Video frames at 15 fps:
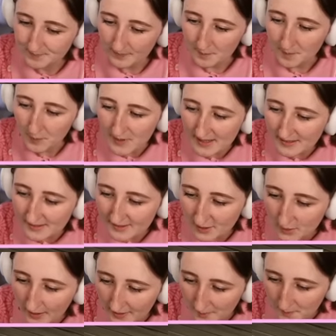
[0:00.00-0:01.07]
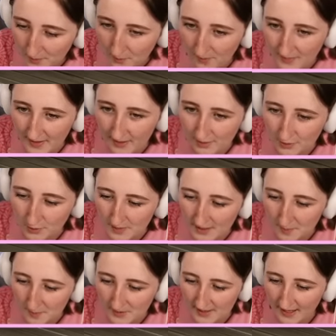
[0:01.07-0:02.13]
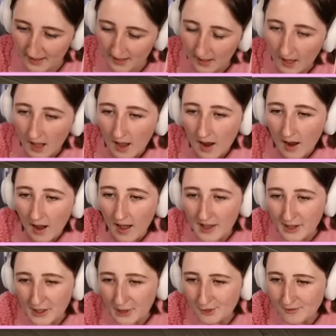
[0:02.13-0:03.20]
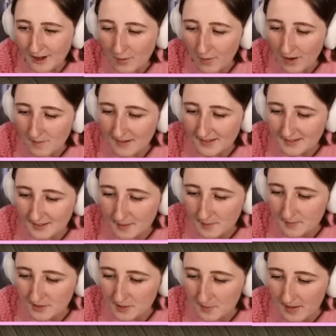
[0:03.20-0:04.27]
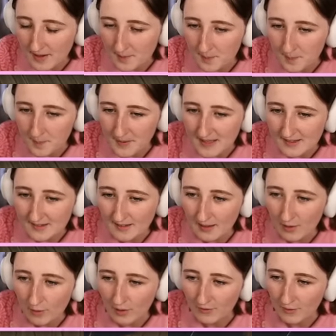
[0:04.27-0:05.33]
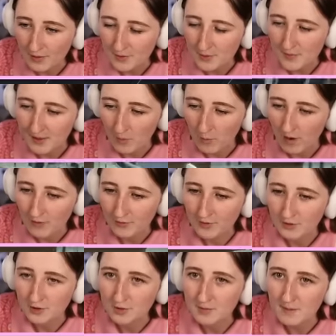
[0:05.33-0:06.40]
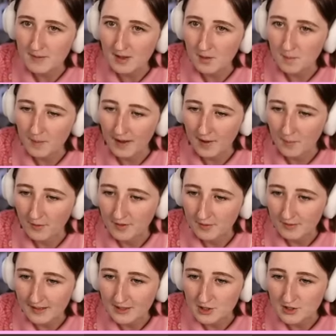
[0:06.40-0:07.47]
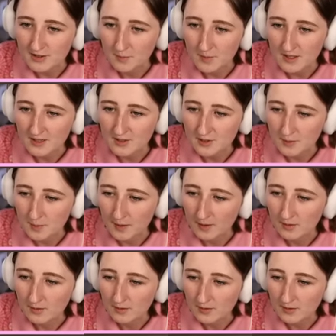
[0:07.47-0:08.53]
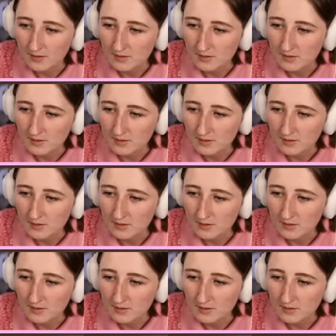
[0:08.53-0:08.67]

But we can still kind of put one there so we can pretend. I don't know if I want my sim to make pizza or if I want them to make waffles. So maybe I'll buy one of each and then we can do both.